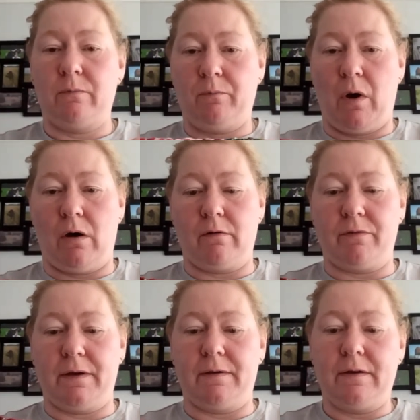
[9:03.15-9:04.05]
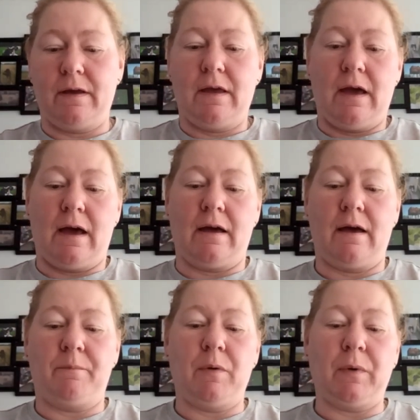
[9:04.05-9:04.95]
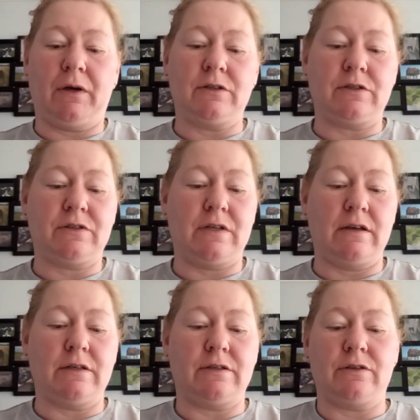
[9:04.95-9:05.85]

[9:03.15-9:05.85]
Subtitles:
part of it. But because the stitches are